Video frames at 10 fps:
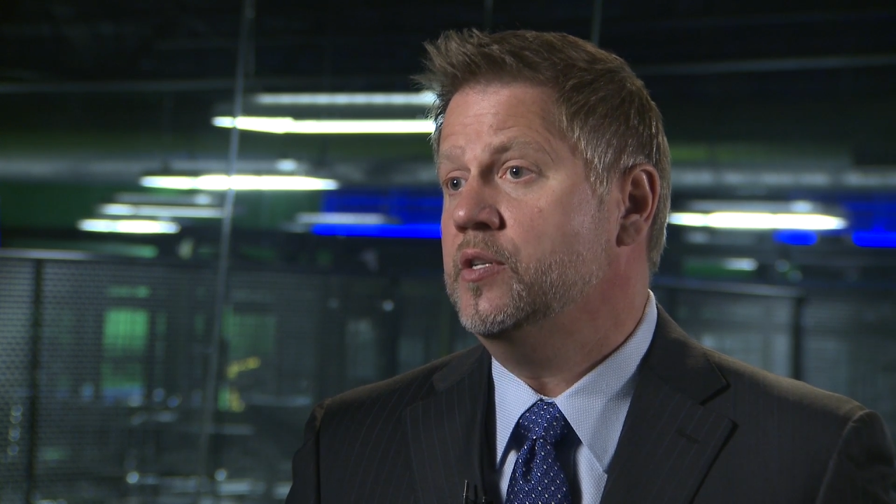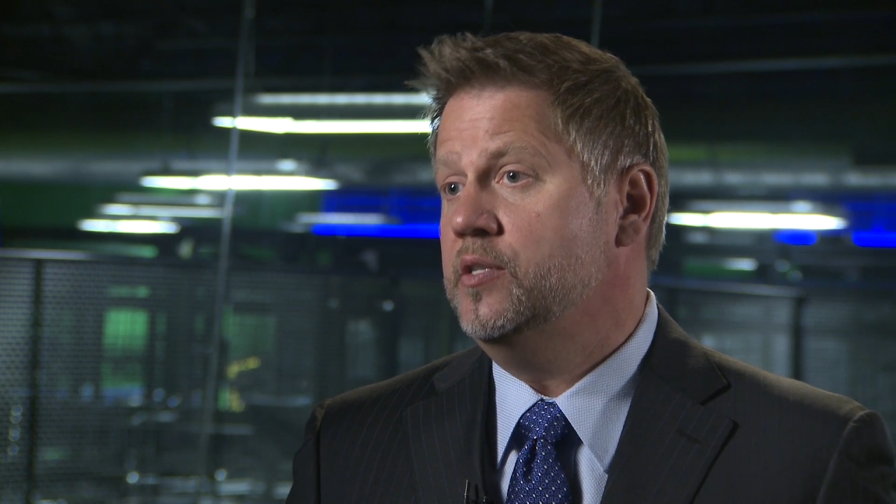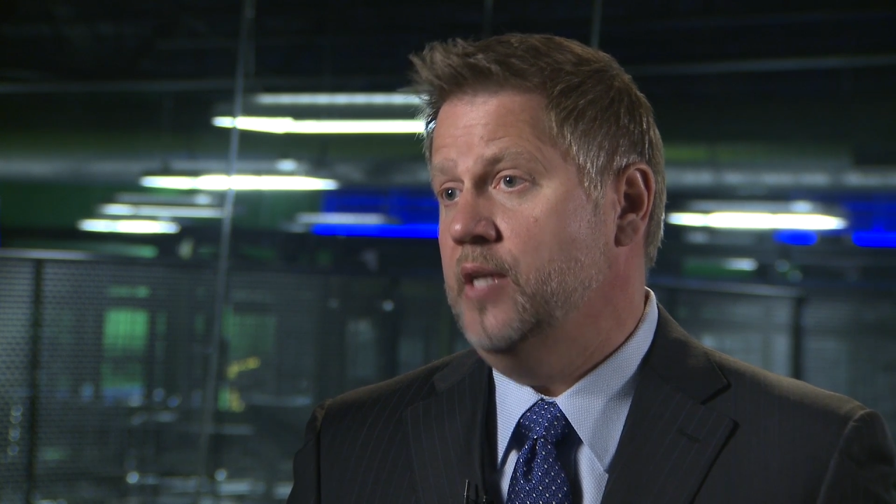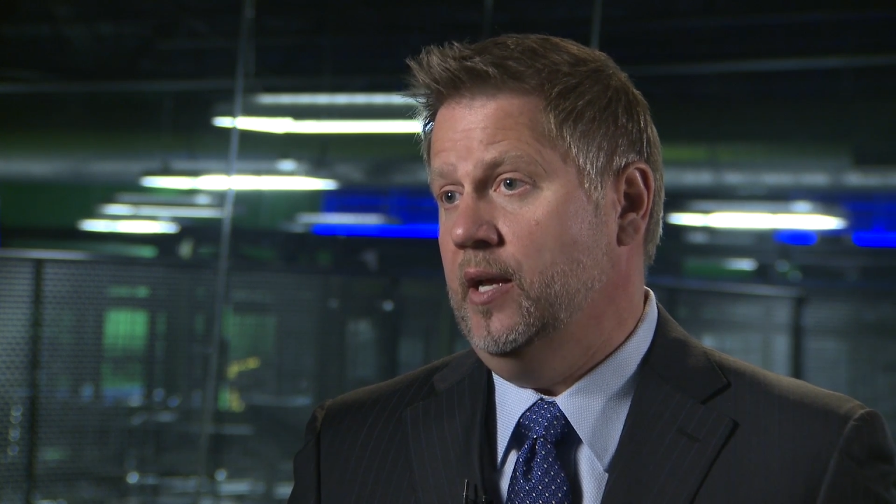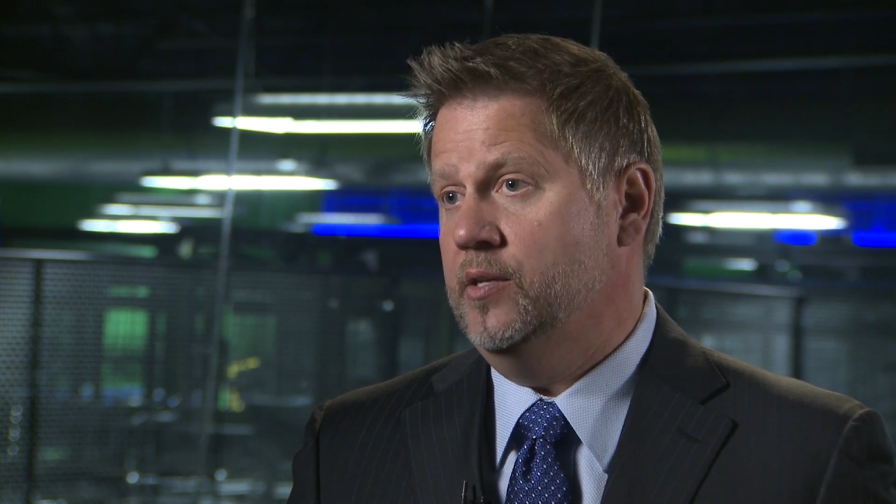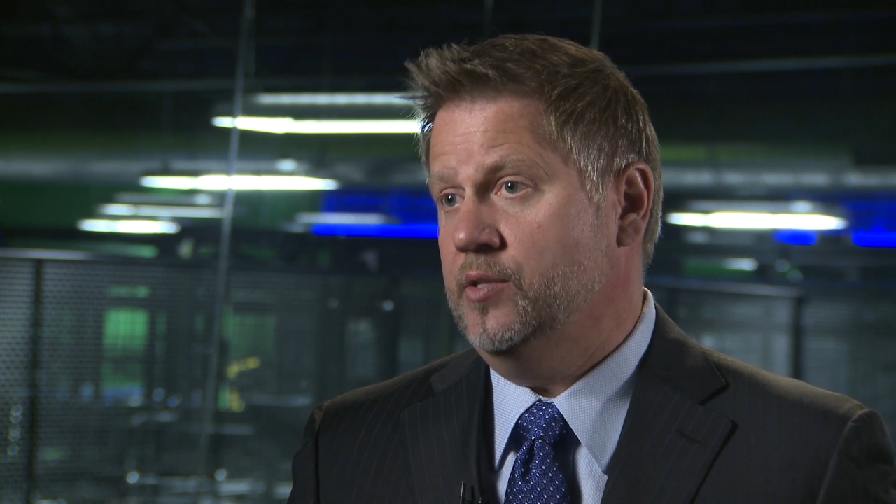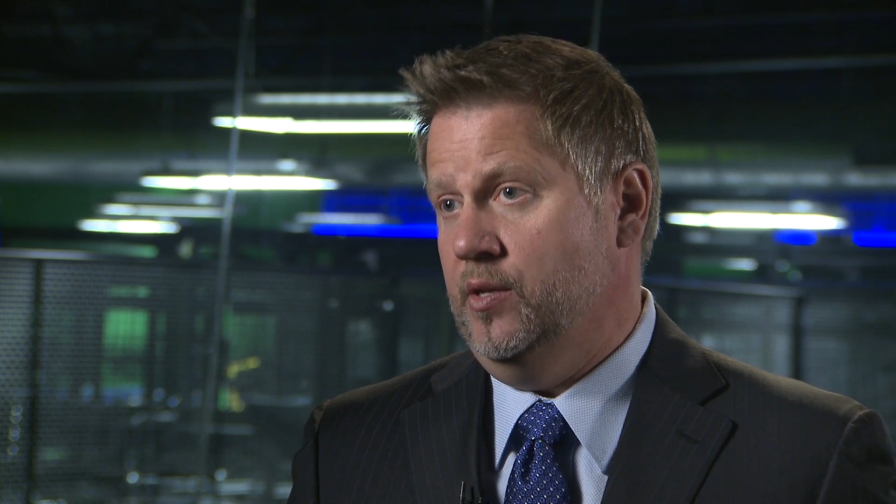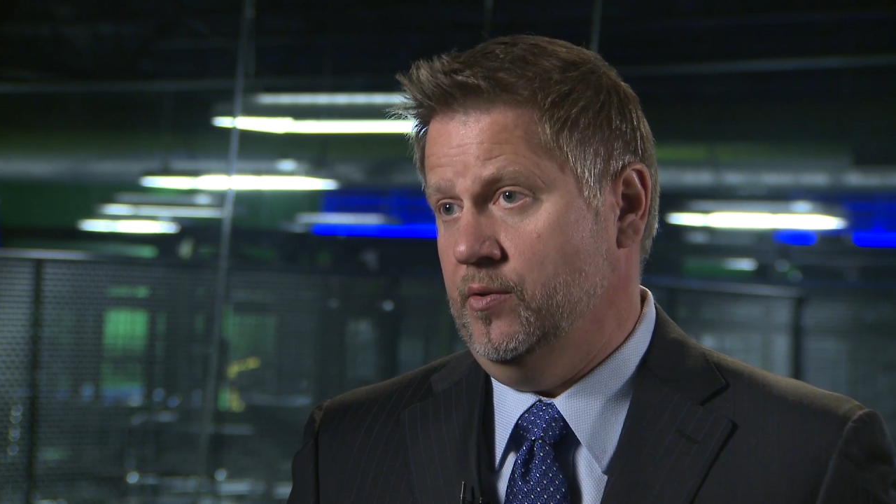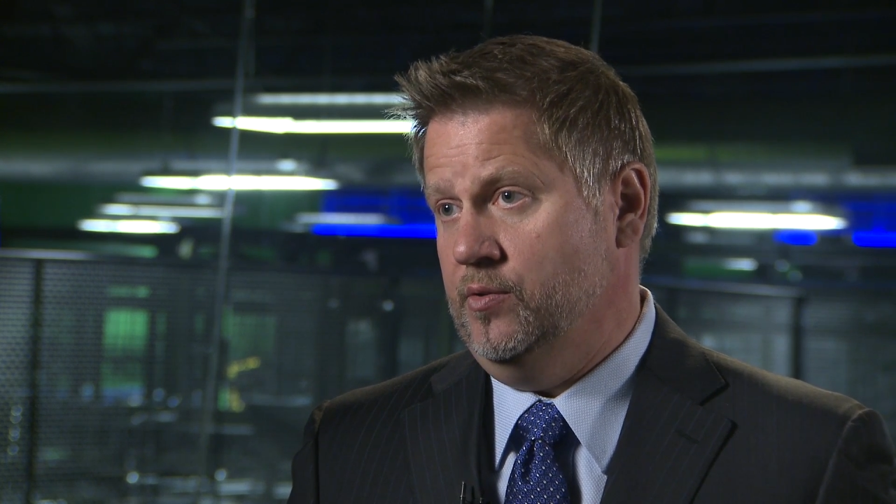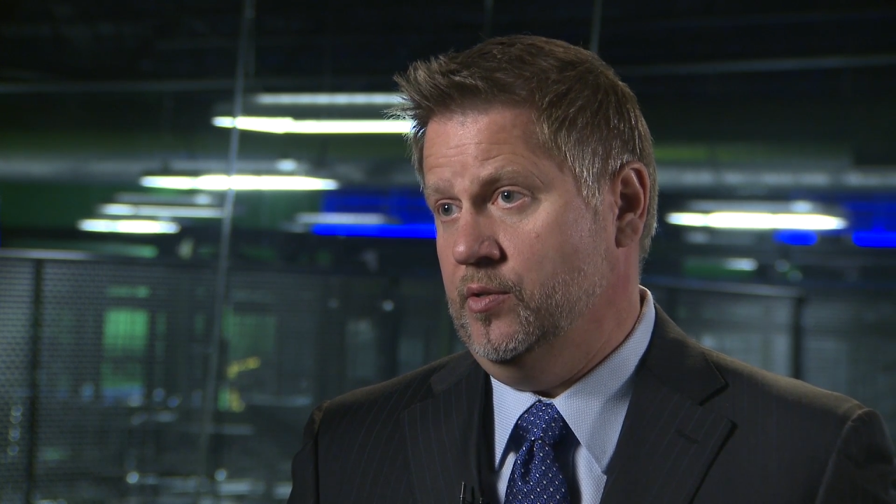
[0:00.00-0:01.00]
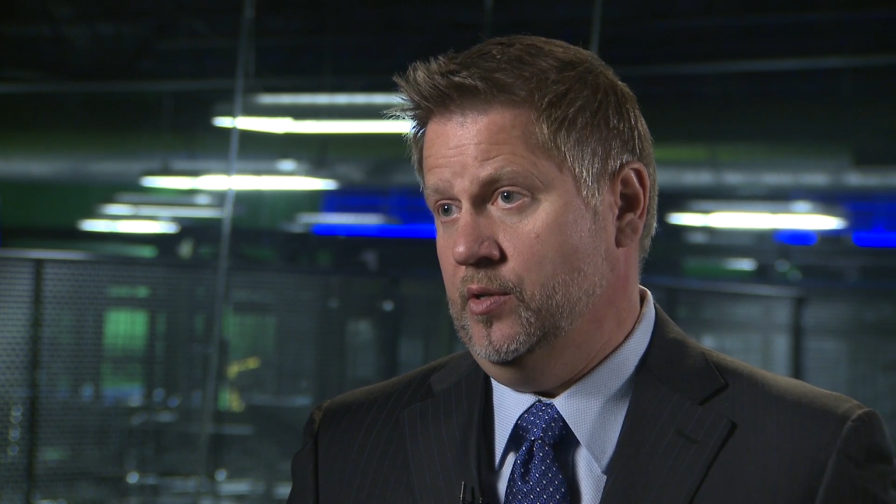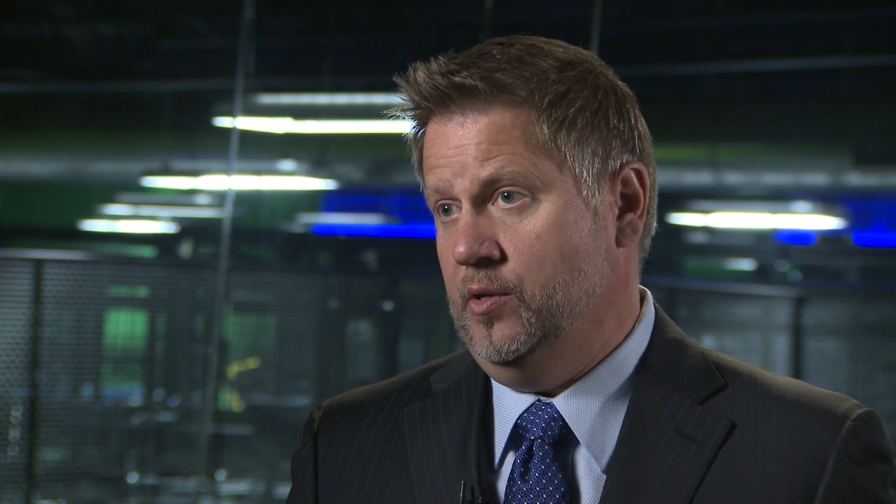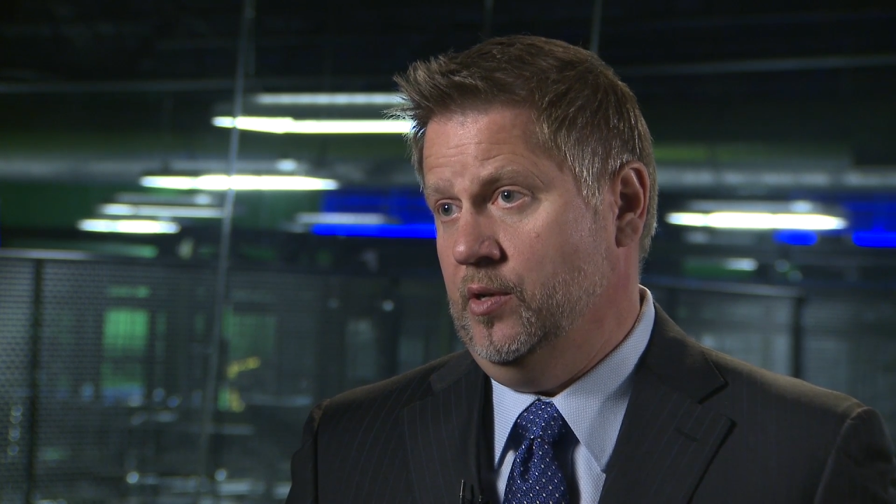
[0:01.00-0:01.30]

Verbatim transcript: in data centers.